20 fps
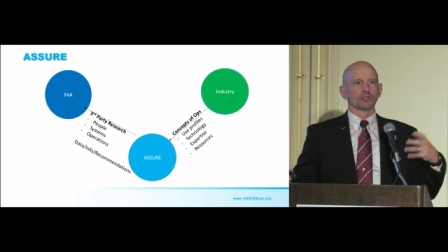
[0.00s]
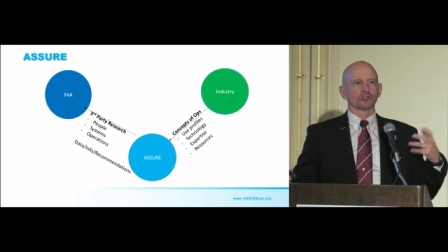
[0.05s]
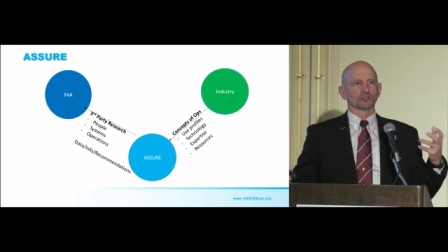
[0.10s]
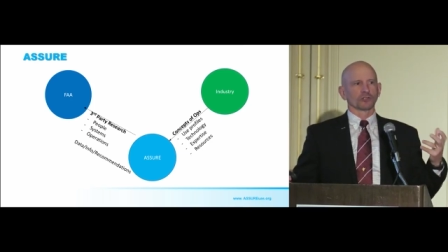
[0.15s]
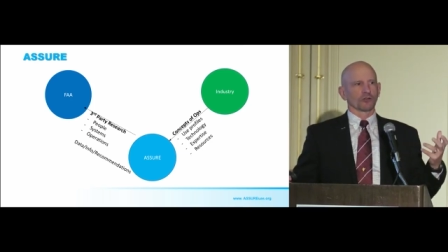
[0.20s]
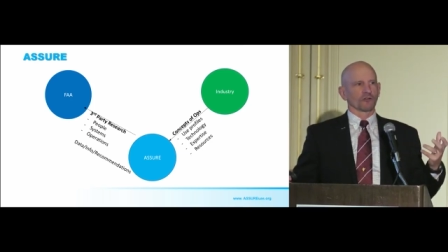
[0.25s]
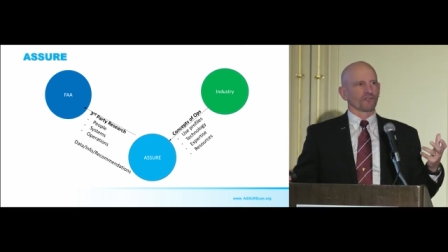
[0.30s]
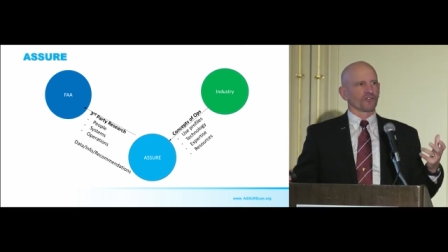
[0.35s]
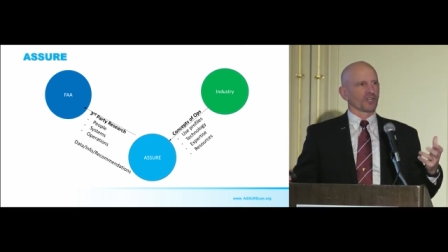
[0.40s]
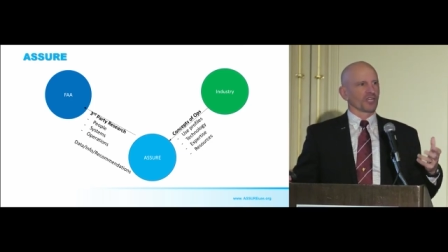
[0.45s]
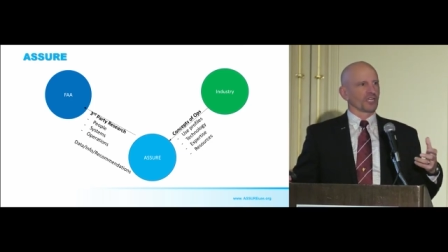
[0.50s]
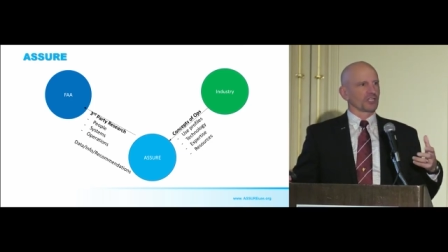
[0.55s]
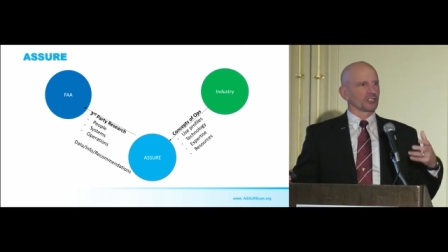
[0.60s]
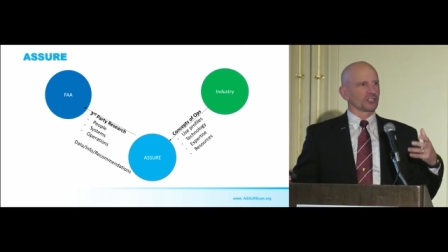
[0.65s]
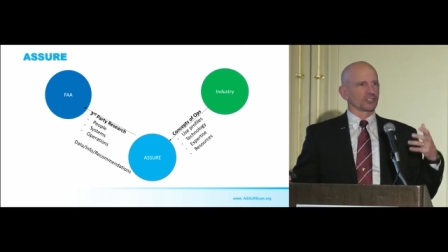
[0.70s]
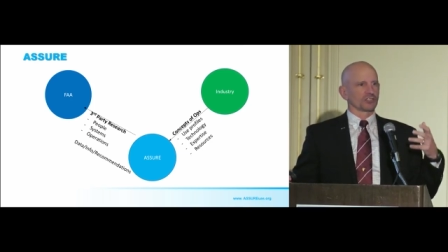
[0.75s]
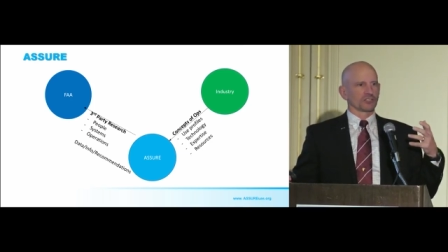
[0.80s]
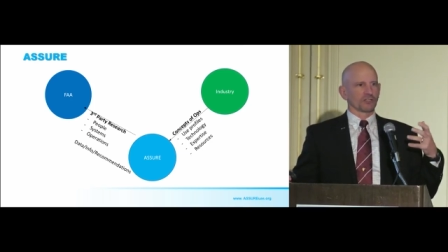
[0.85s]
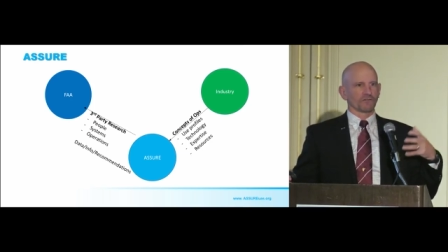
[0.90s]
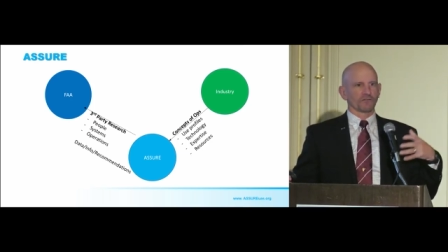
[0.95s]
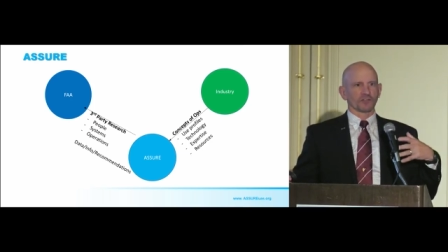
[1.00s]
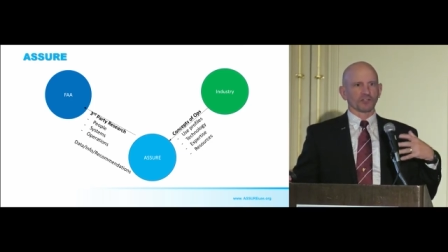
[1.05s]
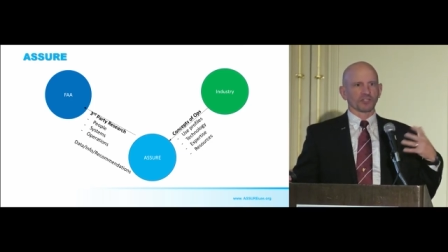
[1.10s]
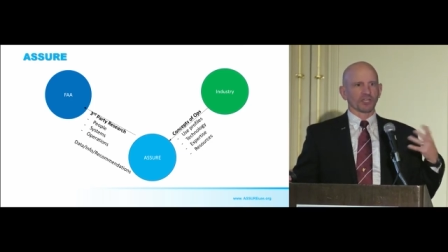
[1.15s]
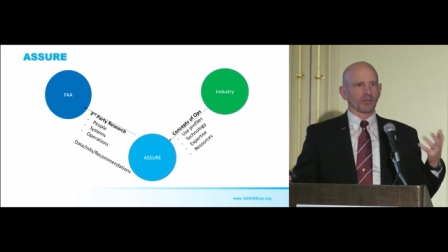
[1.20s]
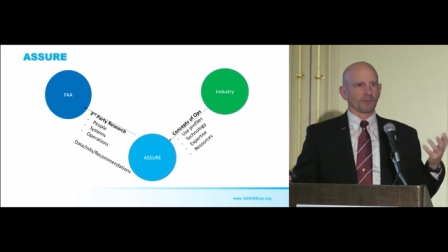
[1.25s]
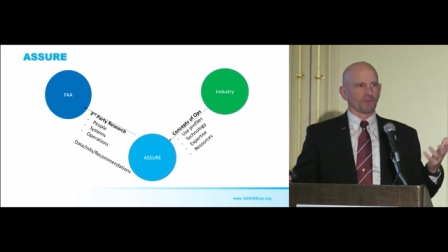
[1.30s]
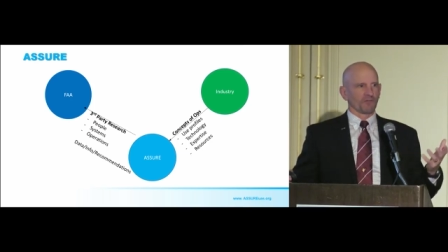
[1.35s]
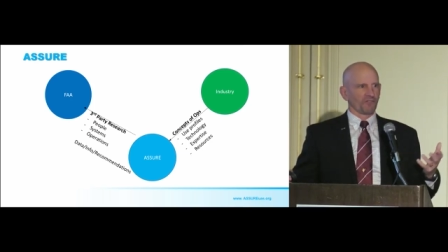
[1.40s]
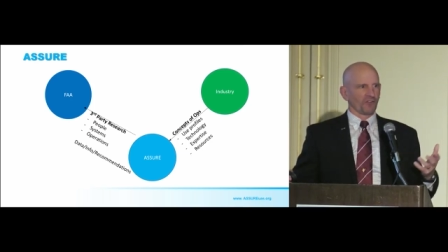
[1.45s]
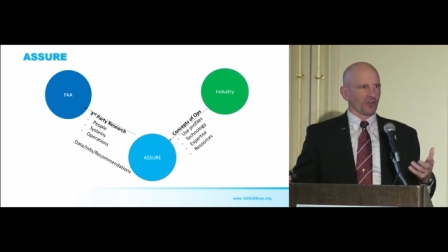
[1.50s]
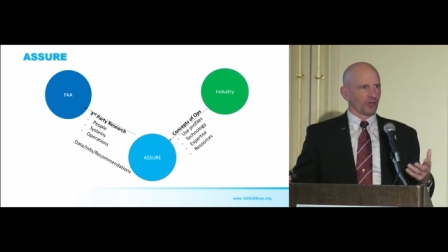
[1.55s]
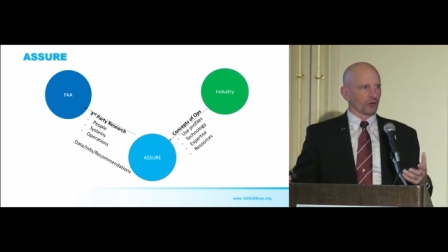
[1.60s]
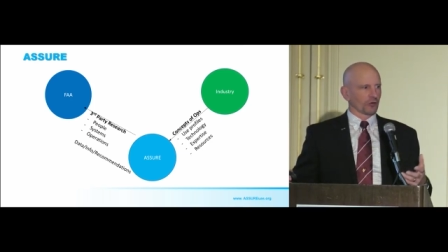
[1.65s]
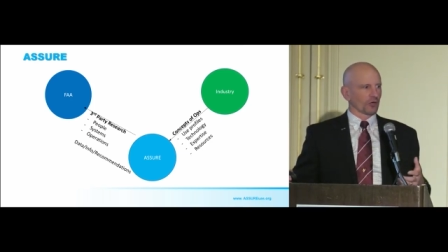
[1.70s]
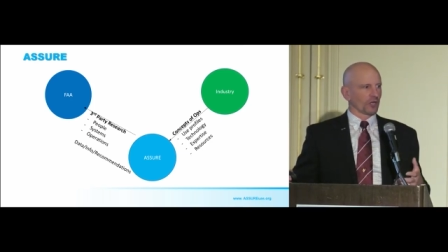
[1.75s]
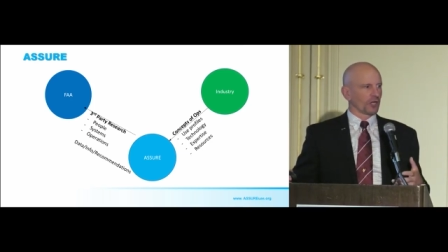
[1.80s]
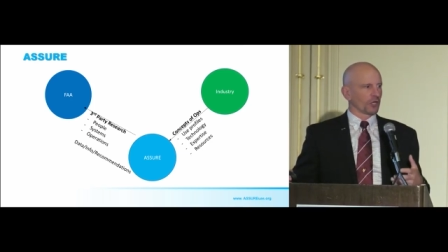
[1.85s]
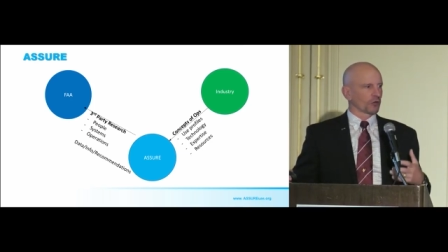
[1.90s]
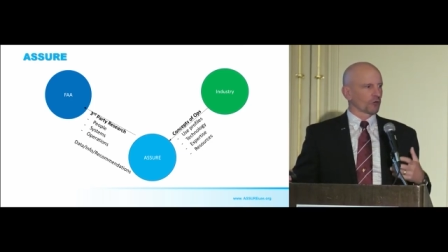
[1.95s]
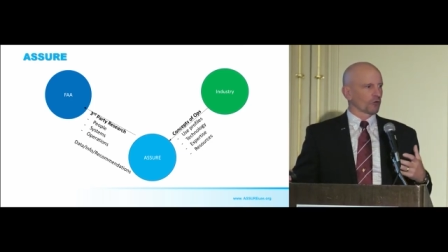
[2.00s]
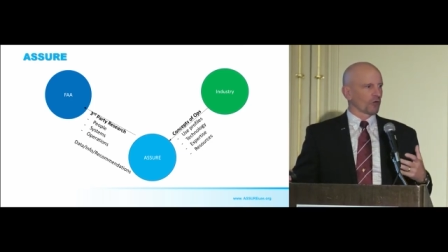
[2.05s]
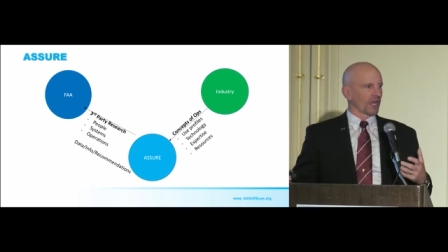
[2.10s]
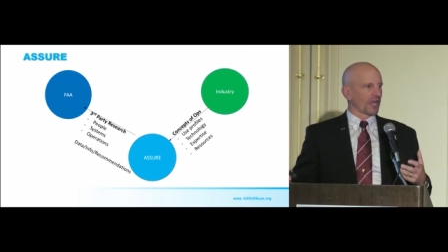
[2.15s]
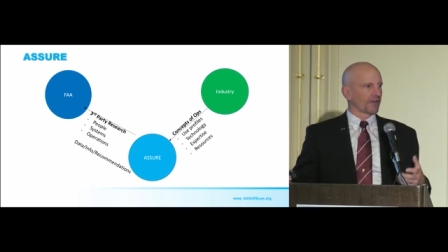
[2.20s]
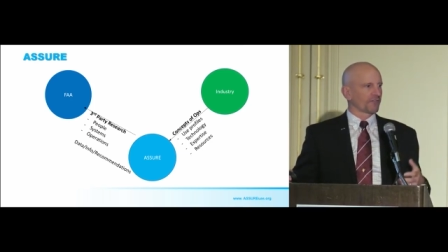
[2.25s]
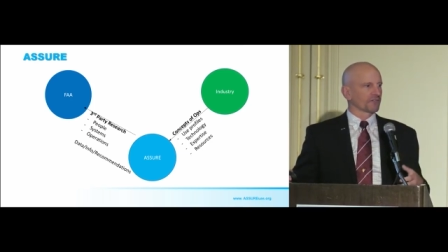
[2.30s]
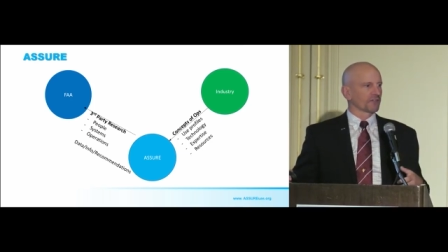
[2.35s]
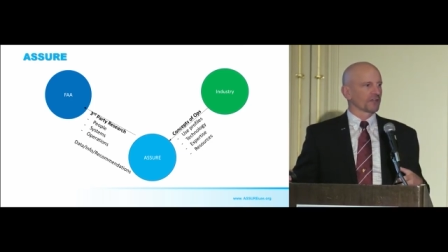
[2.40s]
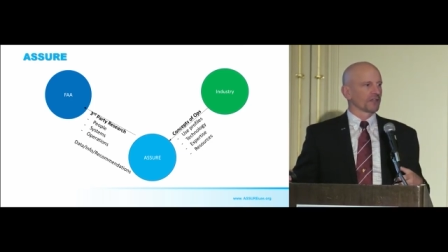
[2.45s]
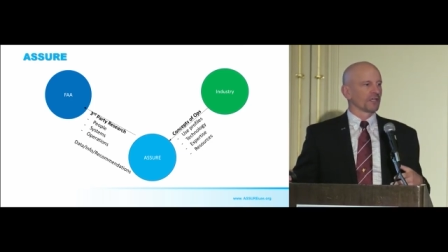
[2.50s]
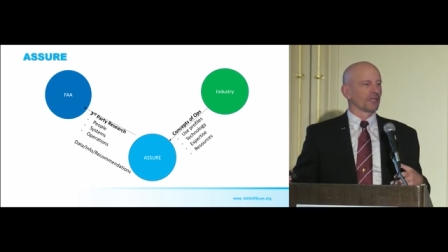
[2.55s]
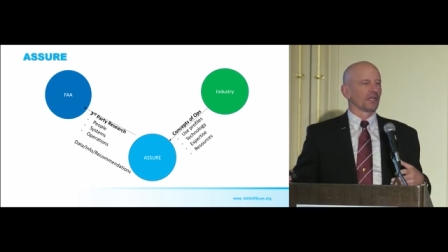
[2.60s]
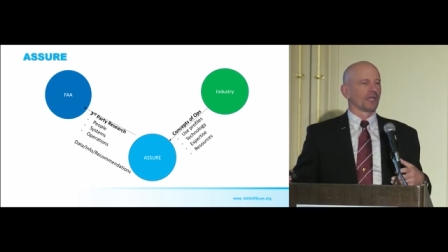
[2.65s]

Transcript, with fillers: certifications of the type of air aircraft,